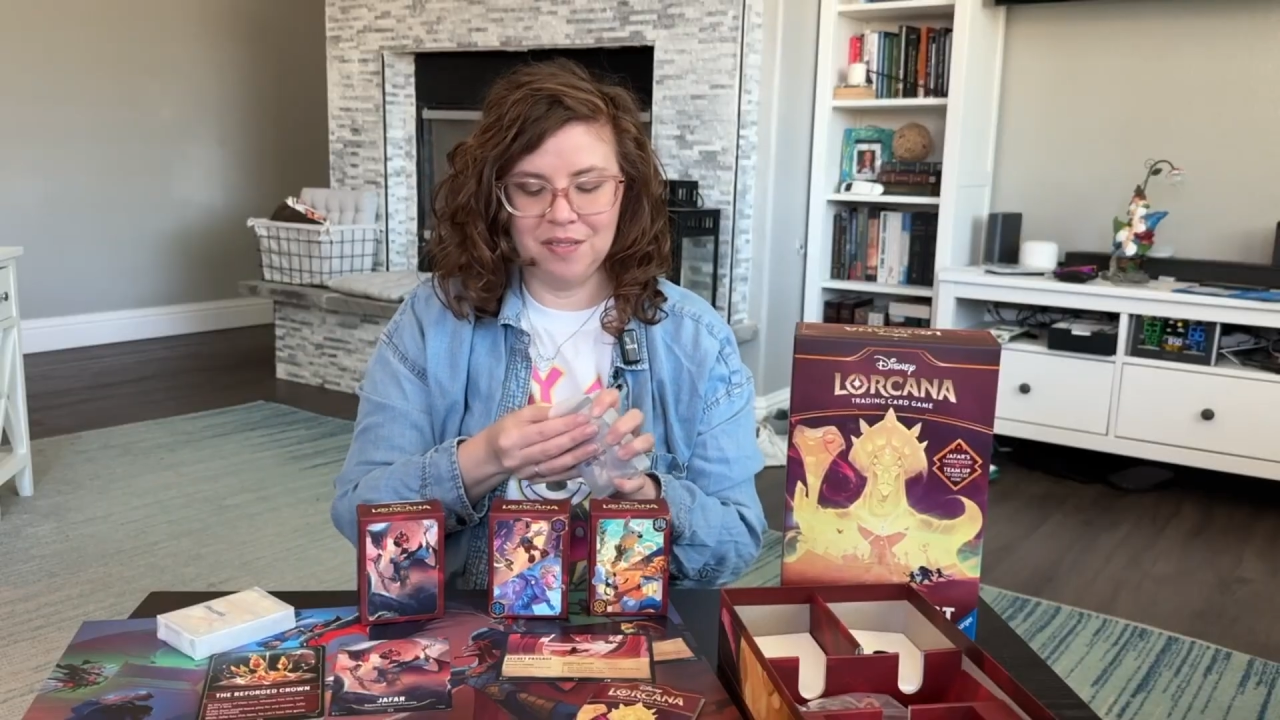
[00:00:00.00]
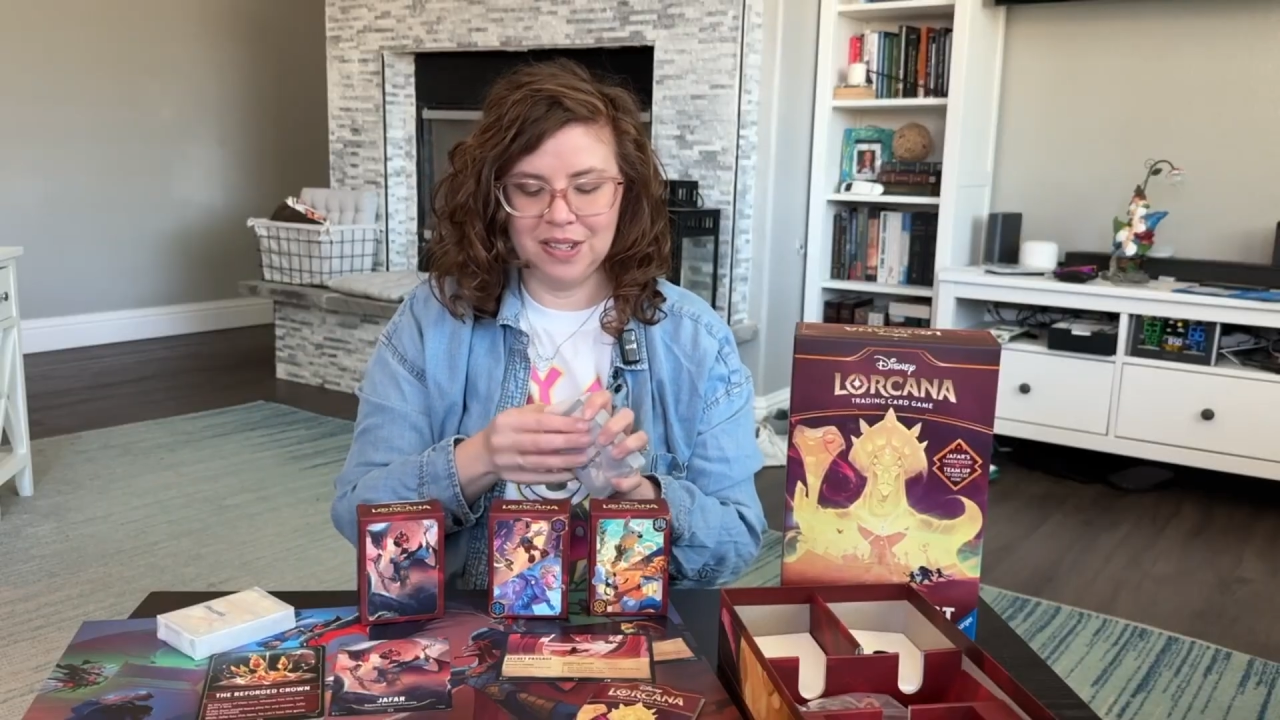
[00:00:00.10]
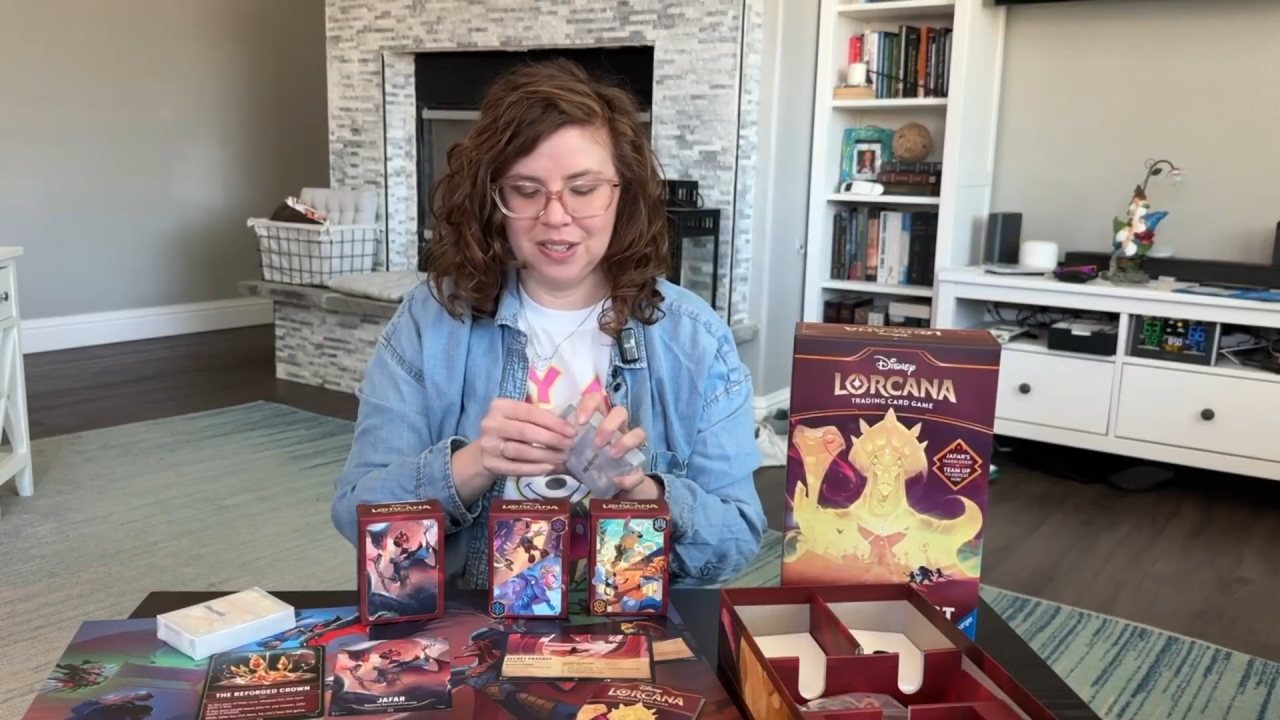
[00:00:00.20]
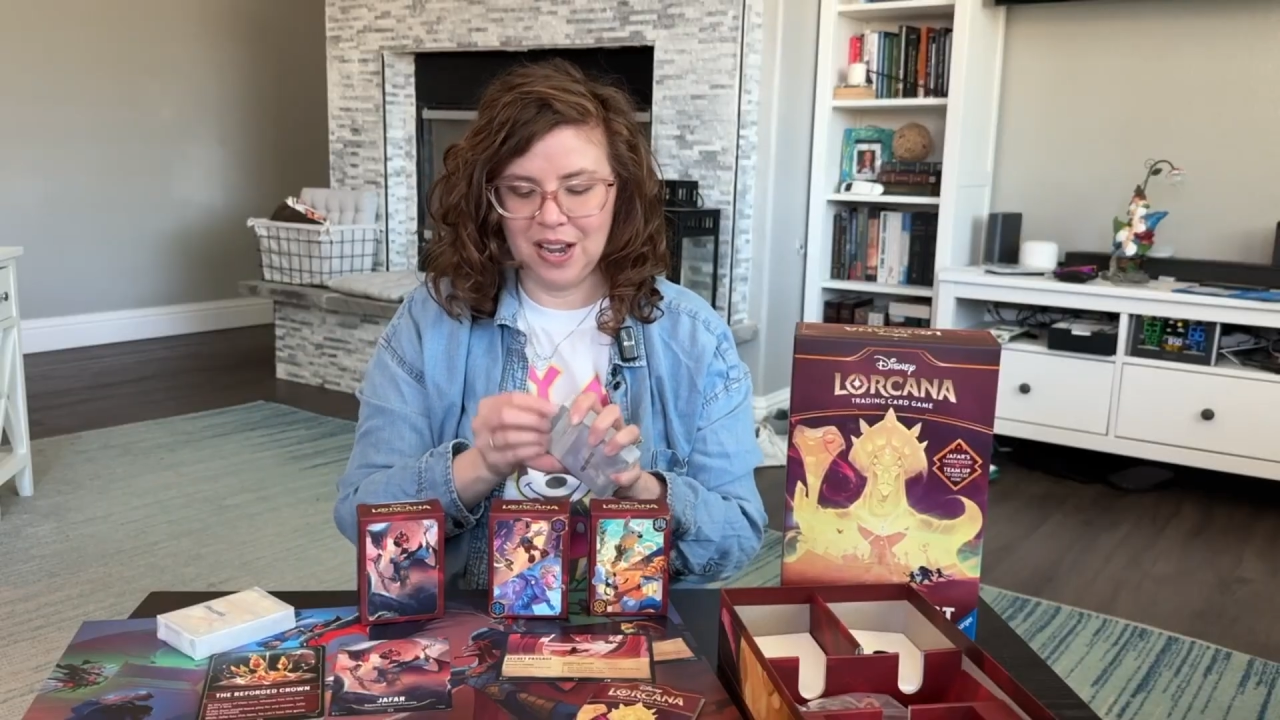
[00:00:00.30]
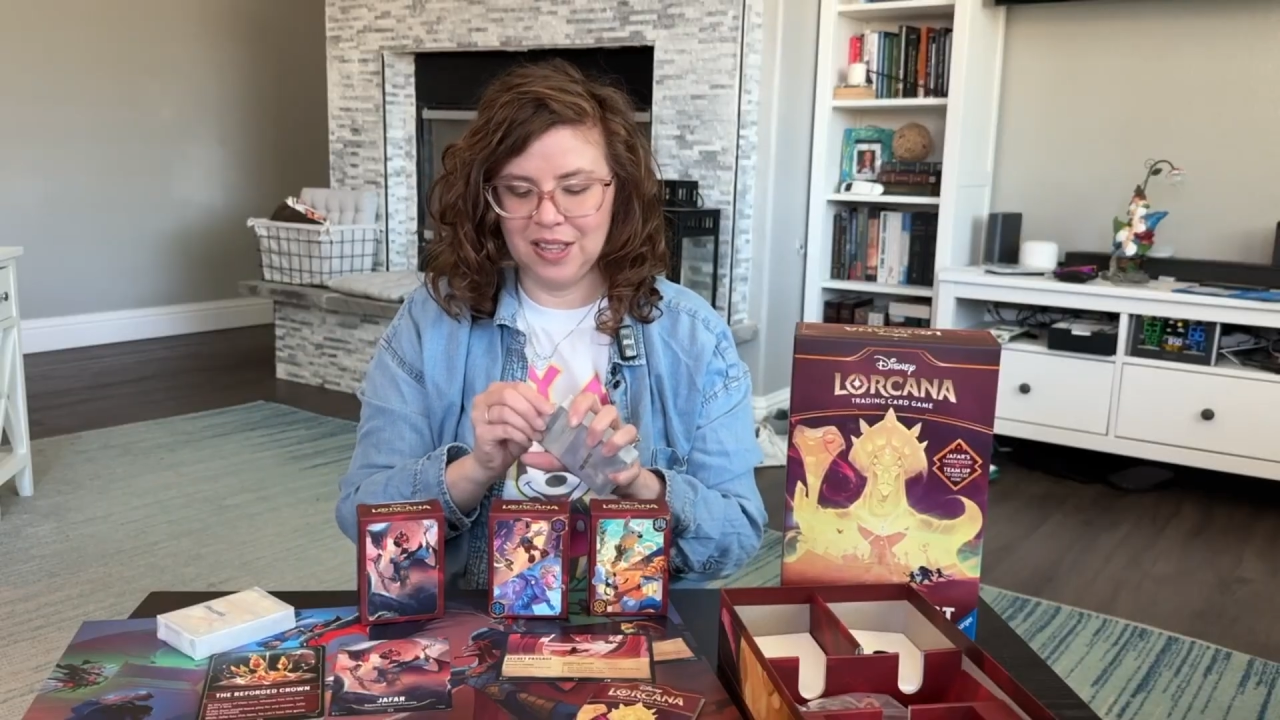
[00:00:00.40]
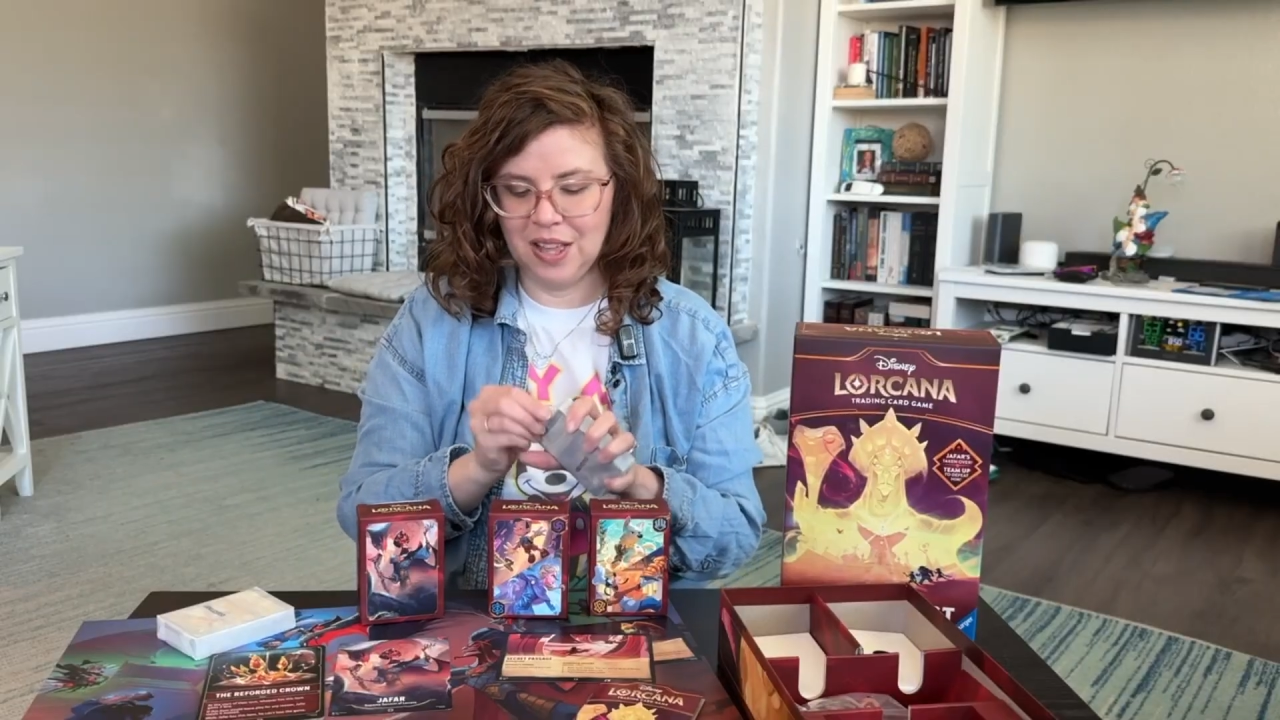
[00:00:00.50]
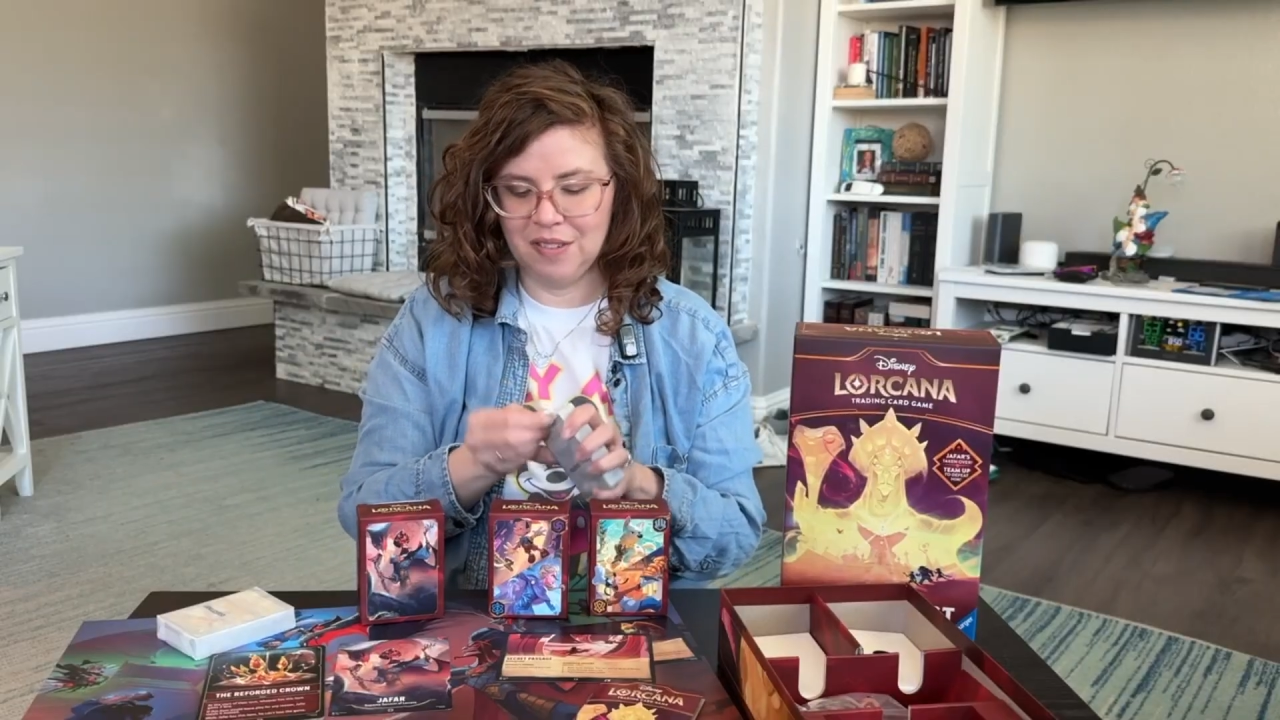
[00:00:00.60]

it. I love